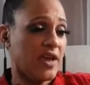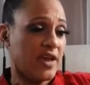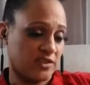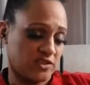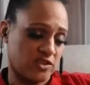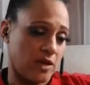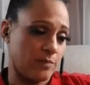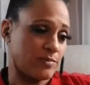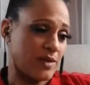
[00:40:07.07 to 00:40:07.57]

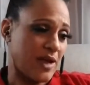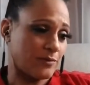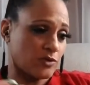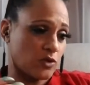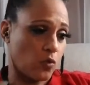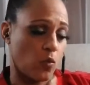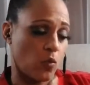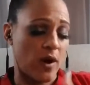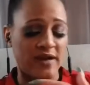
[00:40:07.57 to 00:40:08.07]
And
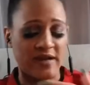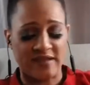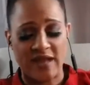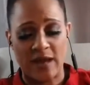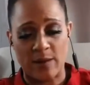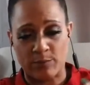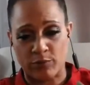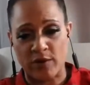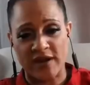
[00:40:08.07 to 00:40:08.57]
sometimes the way that
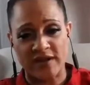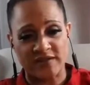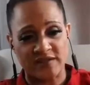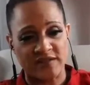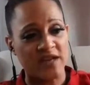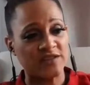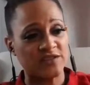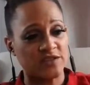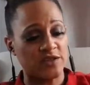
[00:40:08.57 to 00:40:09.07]
that brain
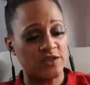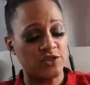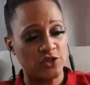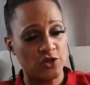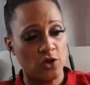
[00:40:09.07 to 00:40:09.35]
does it,